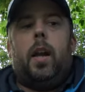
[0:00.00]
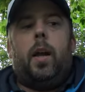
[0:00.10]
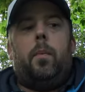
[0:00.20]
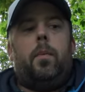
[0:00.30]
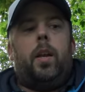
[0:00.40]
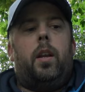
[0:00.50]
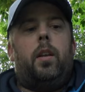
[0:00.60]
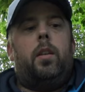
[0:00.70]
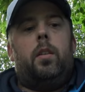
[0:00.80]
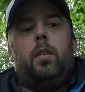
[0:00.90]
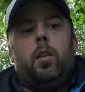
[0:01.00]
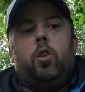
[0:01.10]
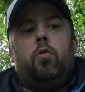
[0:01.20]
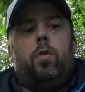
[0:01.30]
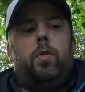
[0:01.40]
then
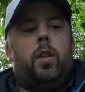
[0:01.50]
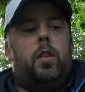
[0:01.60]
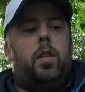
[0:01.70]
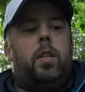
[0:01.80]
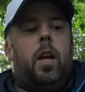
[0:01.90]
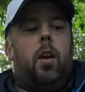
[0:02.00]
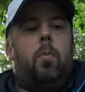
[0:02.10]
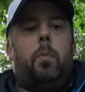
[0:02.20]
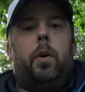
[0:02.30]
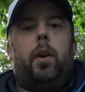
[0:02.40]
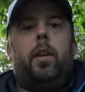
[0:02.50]
you just reverse this setup